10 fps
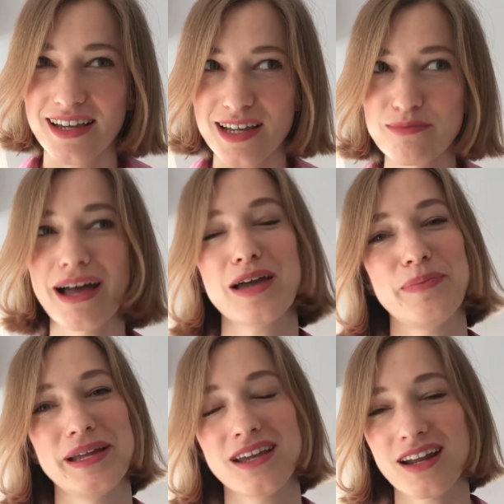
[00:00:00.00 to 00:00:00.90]
in my
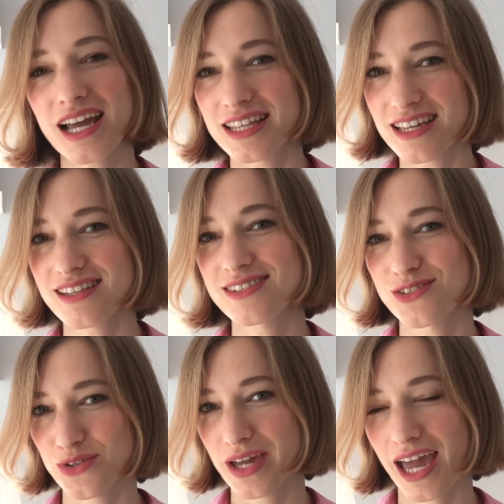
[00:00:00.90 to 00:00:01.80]
opinion, I think this
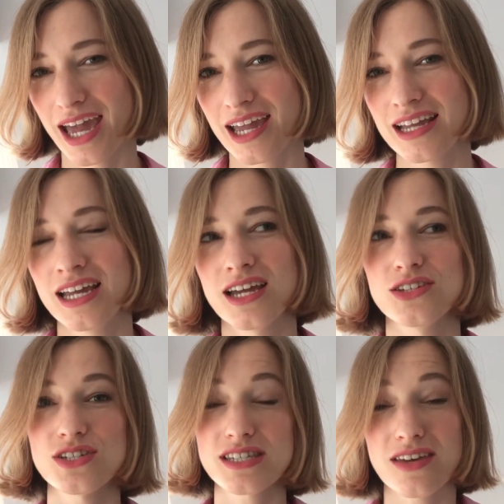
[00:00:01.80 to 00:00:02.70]
is okay.
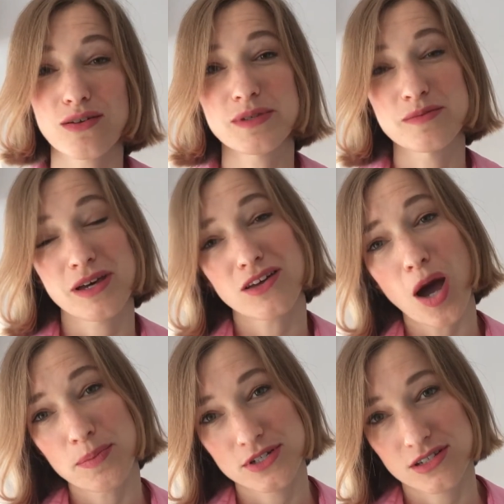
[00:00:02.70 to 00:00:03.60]
Just give him some other
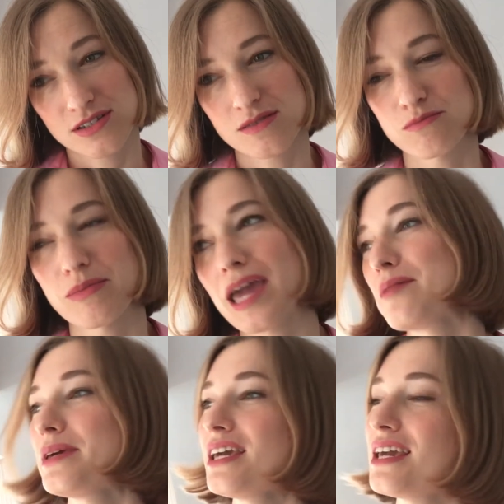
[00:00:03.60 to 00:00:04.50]
options.
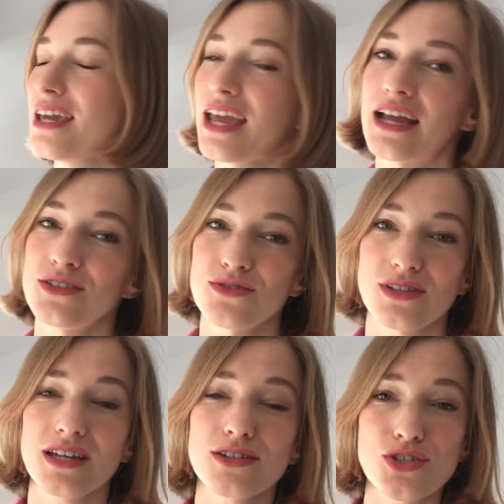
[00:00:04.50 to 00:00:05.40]
Maybe he can do
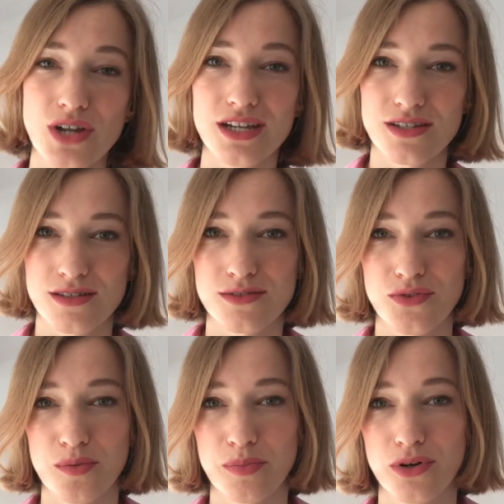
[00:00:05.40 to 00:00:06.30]
the illustrations
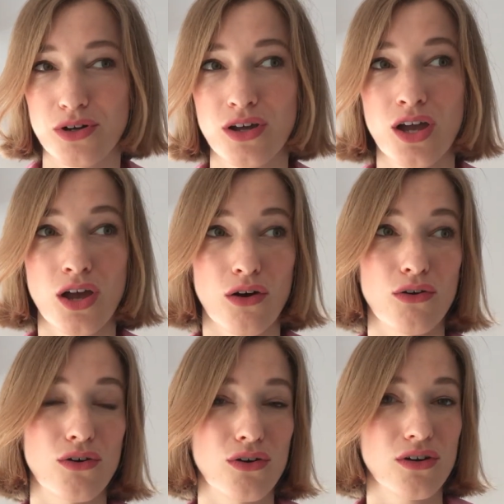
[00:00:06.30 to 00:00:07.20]
for the book,
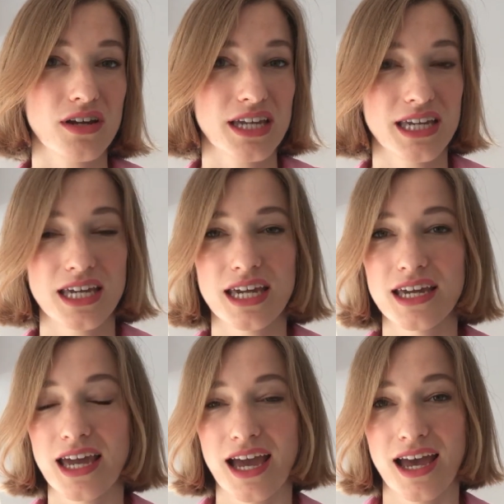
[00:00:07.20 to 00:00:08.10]
or he
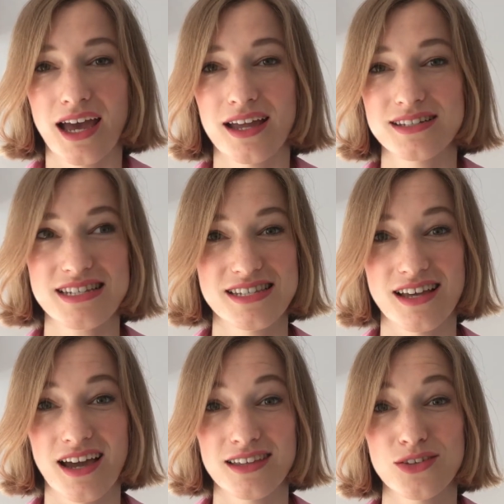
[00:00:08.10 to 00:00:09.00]
can
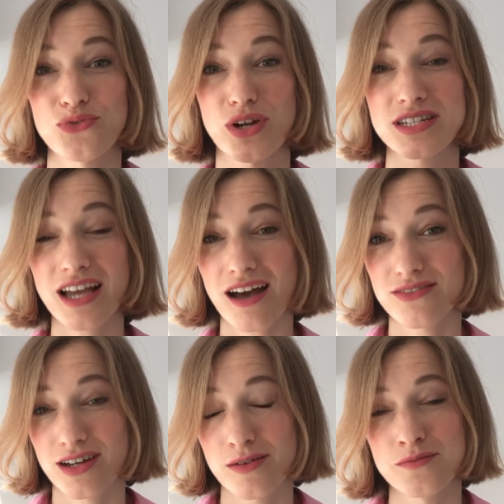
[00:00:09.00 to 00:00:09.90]
design the front cover.